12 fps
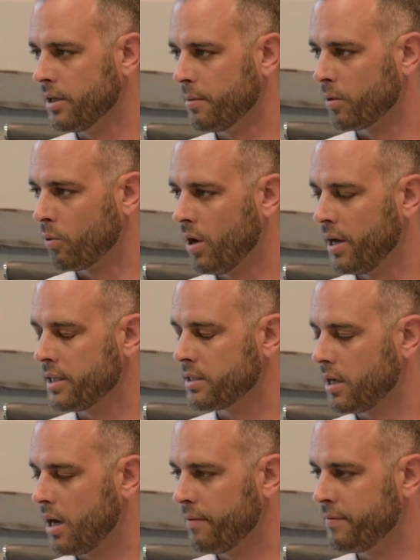Number one
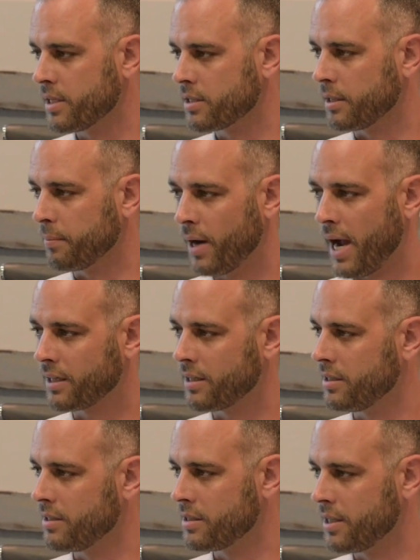is obviously
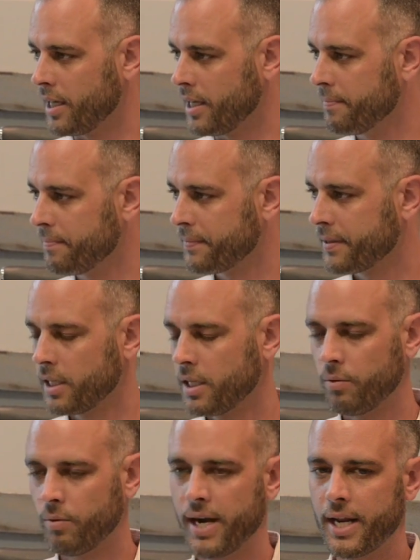practice and study,
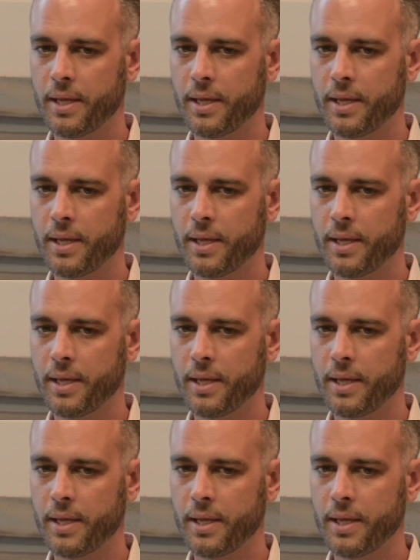right?